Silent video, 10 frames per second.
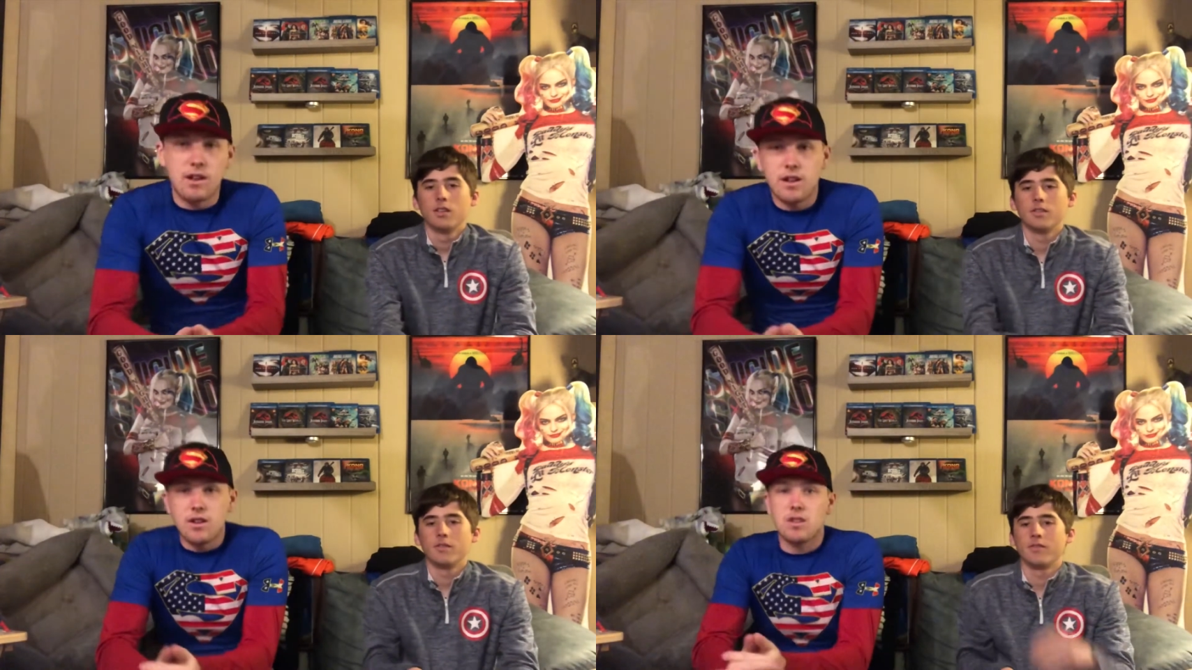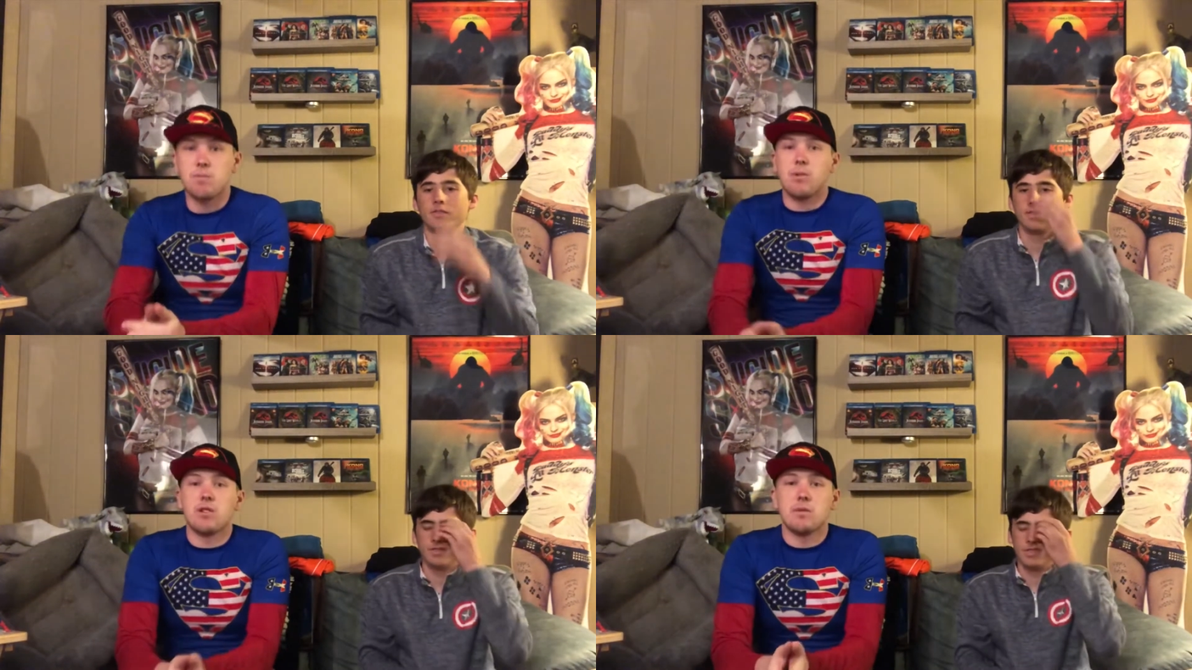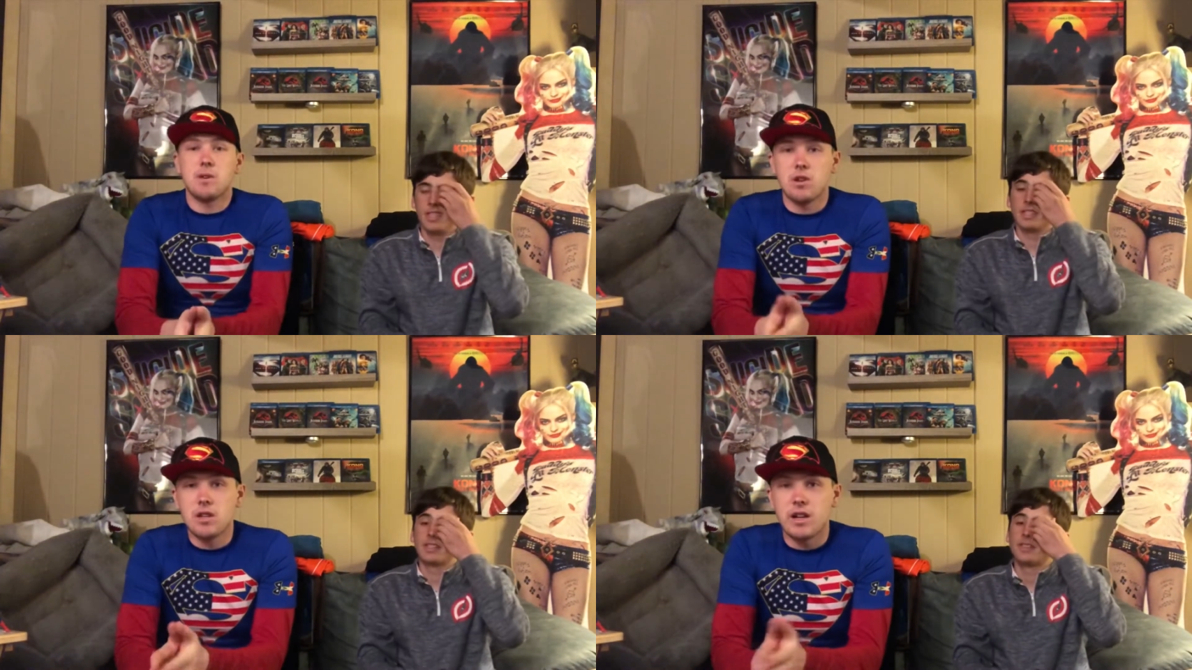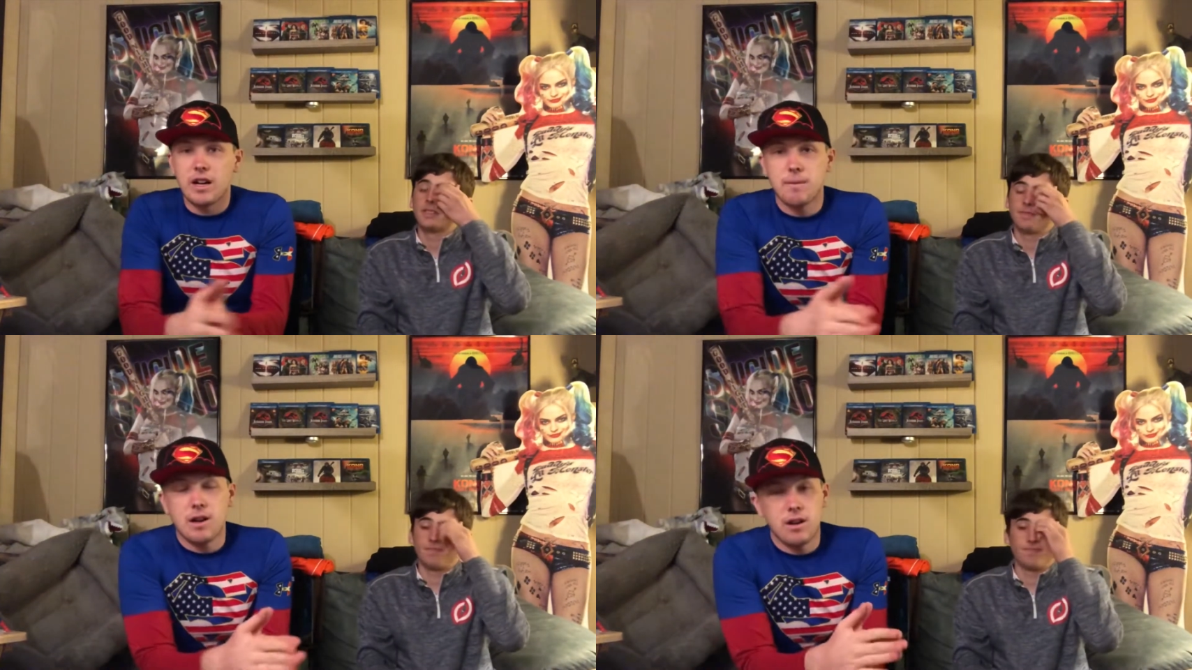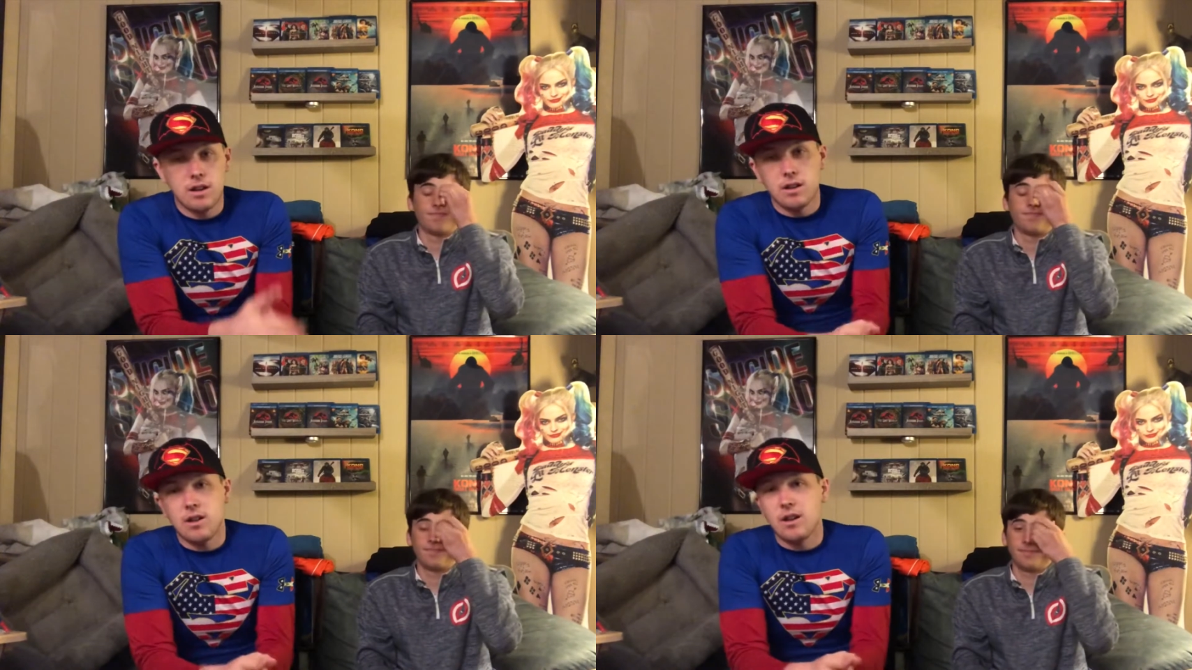Speaker 1: Getting to the spoilers, yes. we couldn't talk about
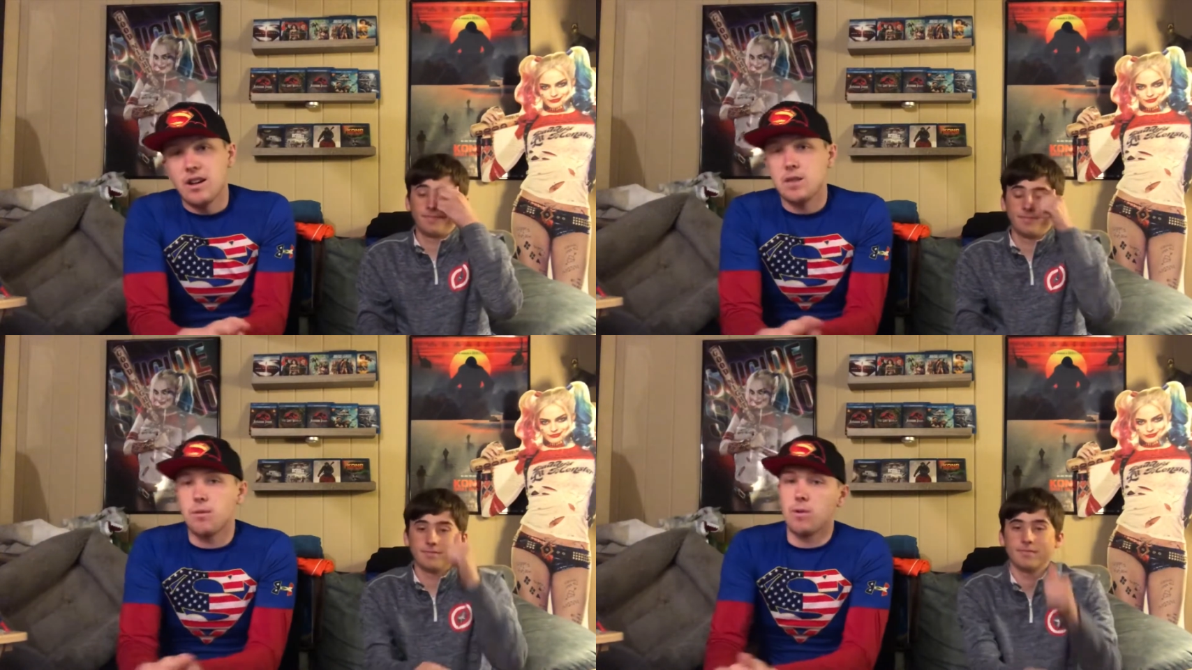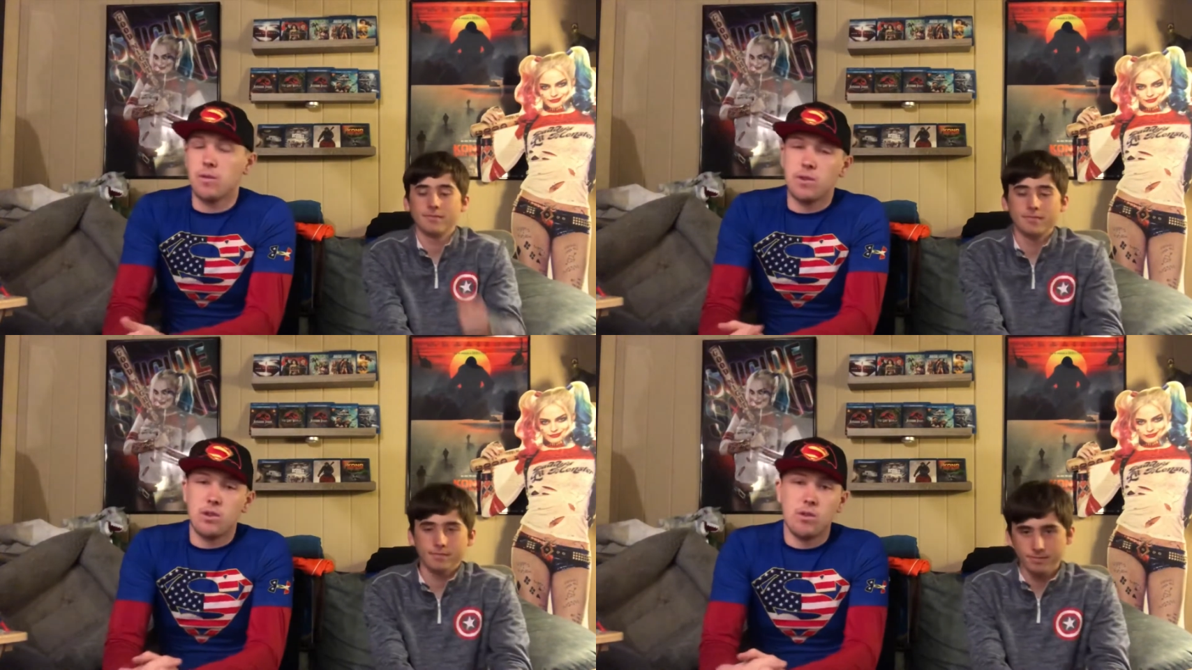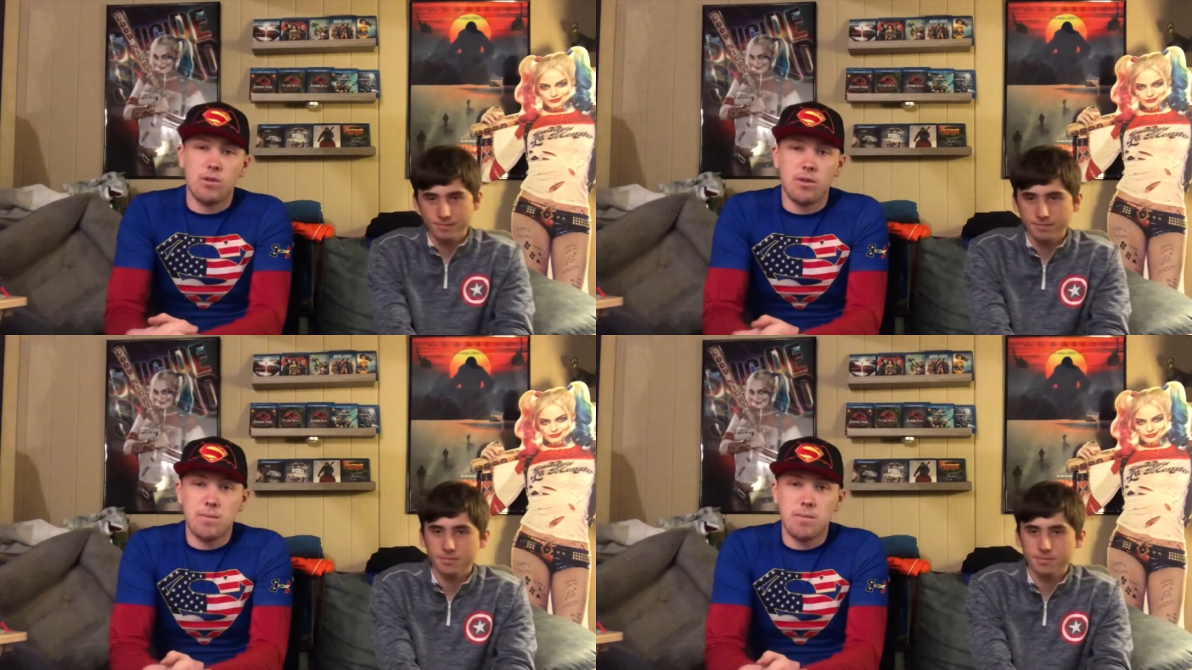in the non spoiler review.